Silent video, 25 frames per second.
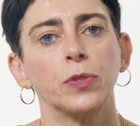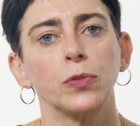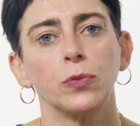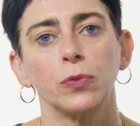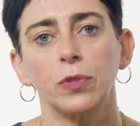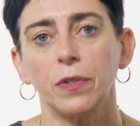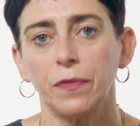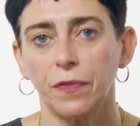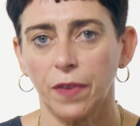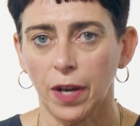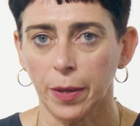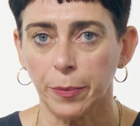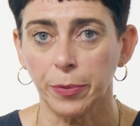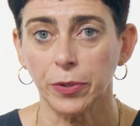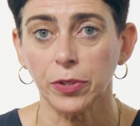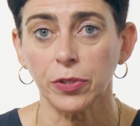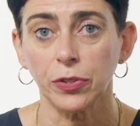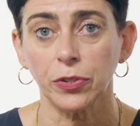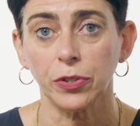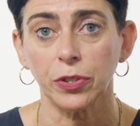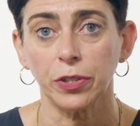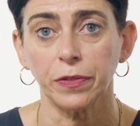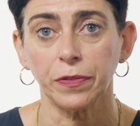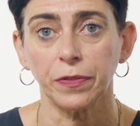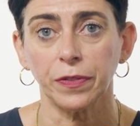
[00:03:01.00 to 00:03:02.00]
to the fiber
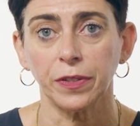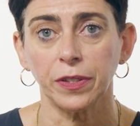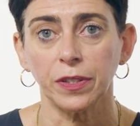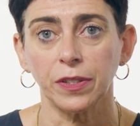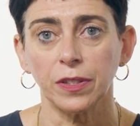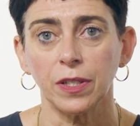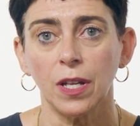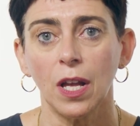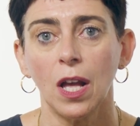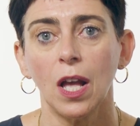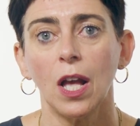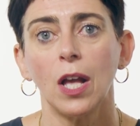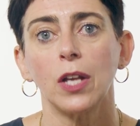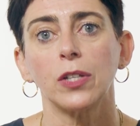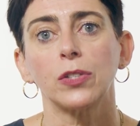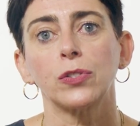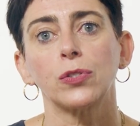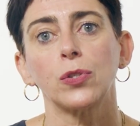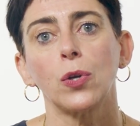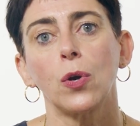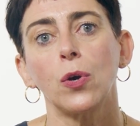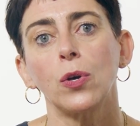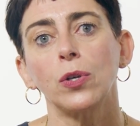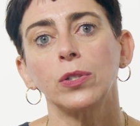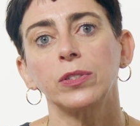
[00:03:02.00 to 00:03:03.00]
surface
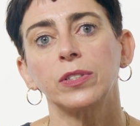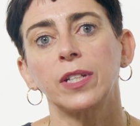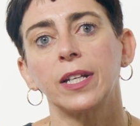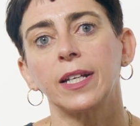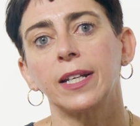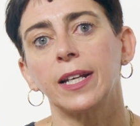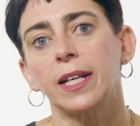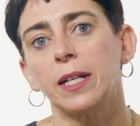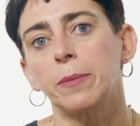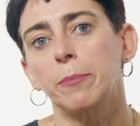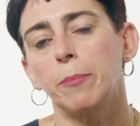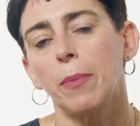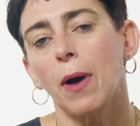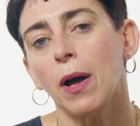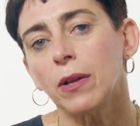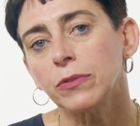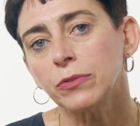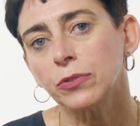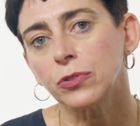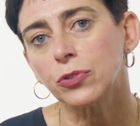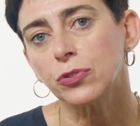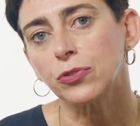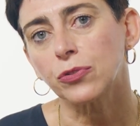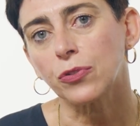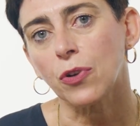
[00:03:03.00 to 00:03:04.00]
so they can
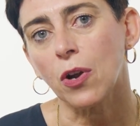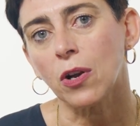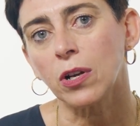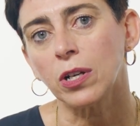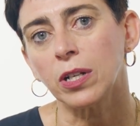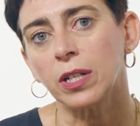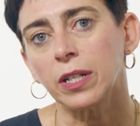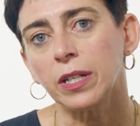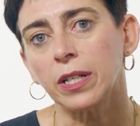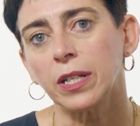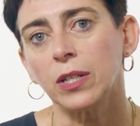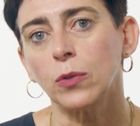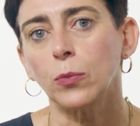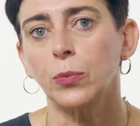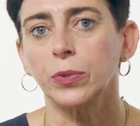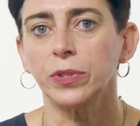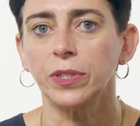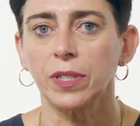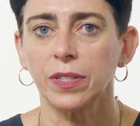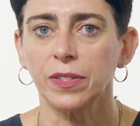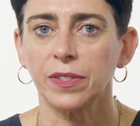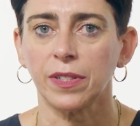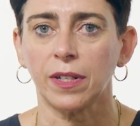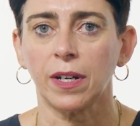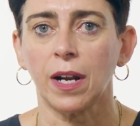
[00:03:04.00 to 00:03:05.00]
bond strongly with
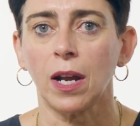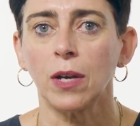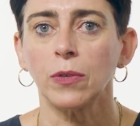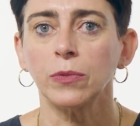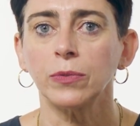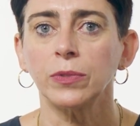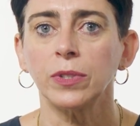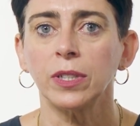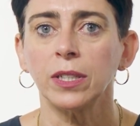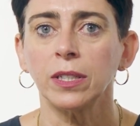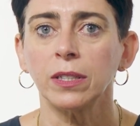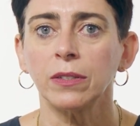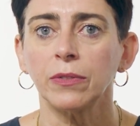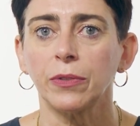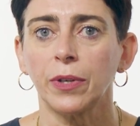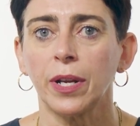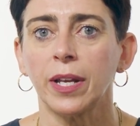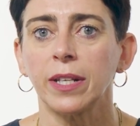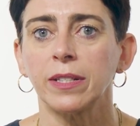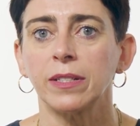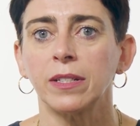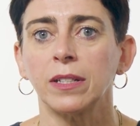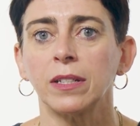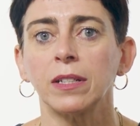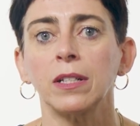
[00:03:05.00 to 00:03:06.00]
the surrounding
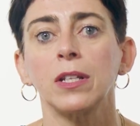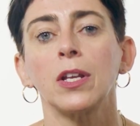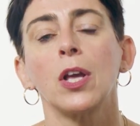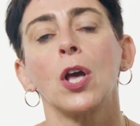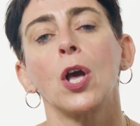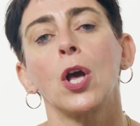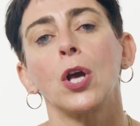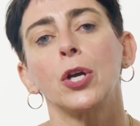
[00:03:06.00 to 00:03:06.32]
resin,